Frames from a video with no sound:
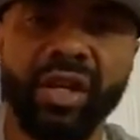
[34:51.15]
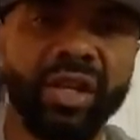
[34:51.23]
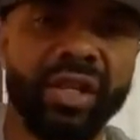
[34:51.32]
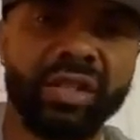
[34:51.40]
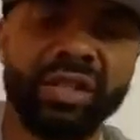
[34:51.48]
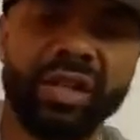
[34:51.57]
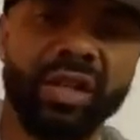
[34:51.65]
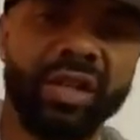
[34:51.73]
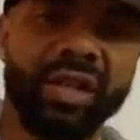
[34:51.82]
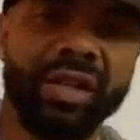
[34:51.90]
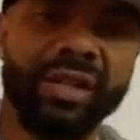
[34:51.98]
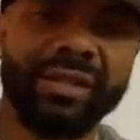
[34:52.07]
Because
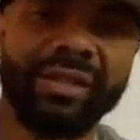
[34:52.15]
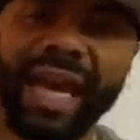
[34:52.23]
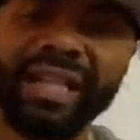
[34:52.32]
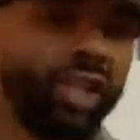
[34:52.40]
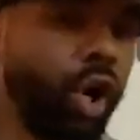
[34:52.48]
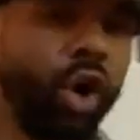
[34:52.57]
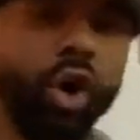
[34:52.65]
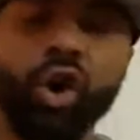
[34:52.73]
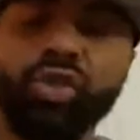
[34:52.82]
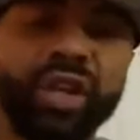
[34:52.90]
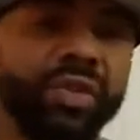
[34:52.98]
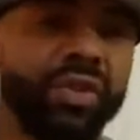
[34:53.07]
that's a
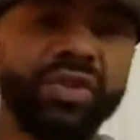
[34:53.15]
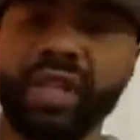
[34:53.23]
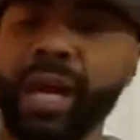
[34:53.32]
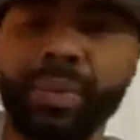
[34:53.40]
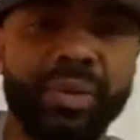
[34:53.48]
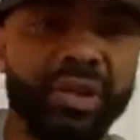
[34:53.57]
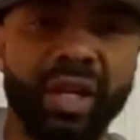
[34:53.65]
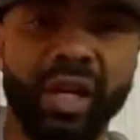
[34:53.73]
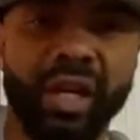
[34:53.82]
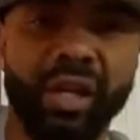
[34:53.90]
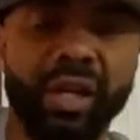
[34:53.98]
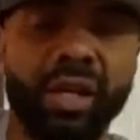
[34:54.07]
whole nother separate
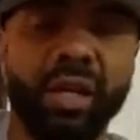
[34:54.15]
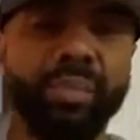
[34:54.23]
thing.